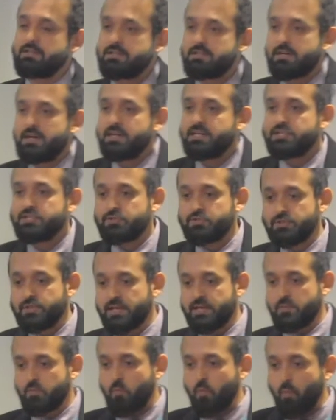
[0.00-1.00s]
tied to
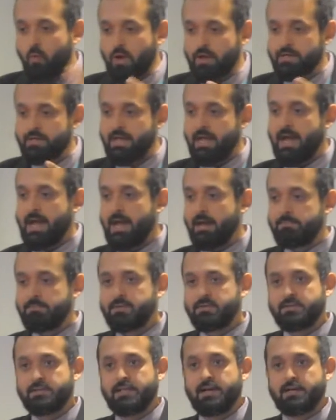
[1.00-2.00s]
that one app
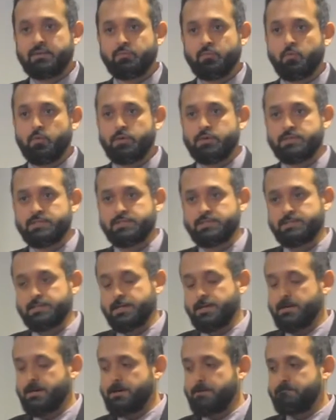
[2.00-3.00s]
that was
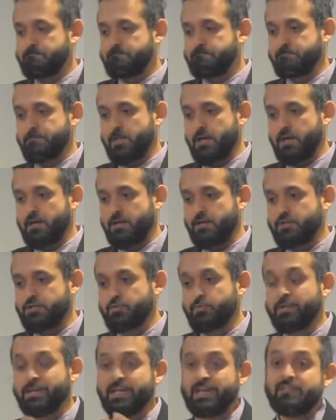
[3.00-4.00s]

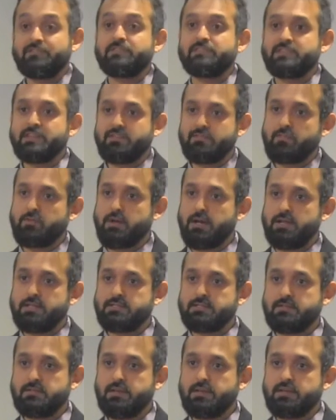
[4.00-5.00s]
doing everything for
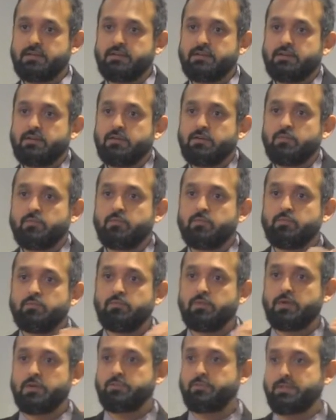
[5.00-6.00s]
us, like
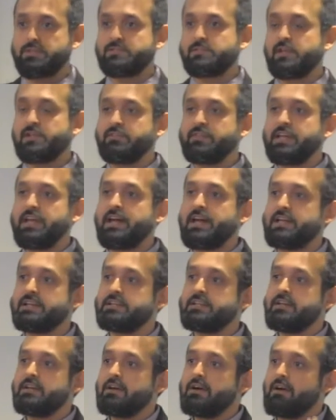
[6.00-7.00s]
WordPress. Like we
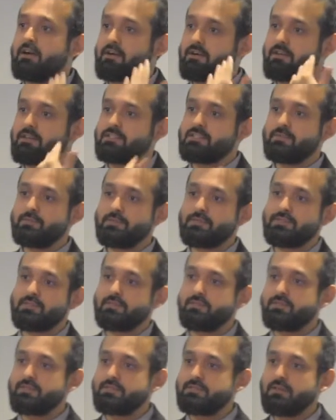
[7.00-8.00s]
had our customer
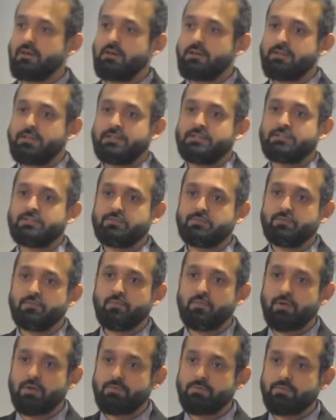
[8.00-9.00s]
service log into
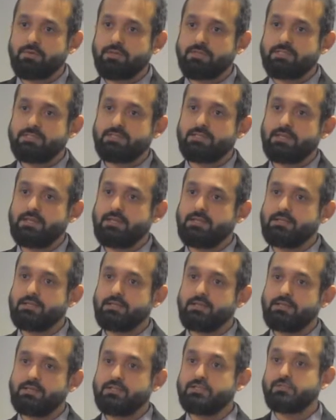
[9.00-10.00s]
WordPress
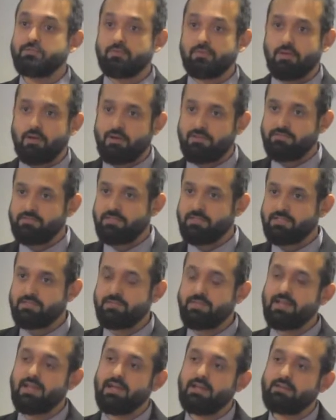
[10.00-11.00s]
and do a lot of things.
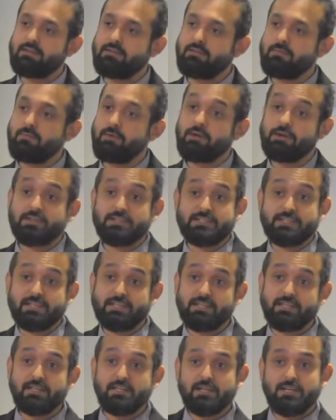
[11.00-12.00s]
We had our
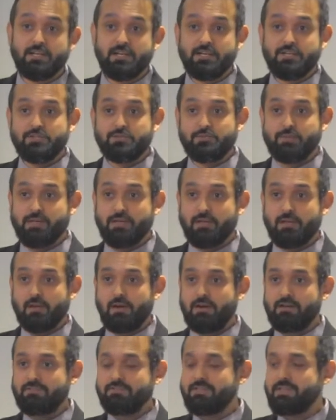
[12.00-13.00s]
marketing doing a
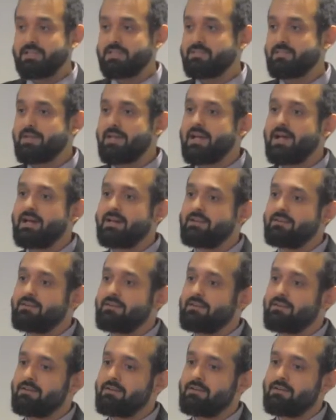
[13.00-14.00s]
lot of things. We had
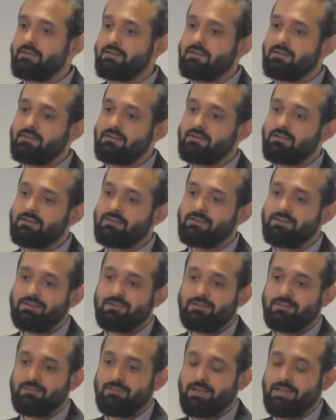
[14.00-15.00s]
our
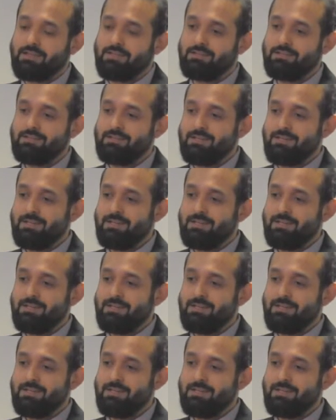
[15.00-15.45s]
like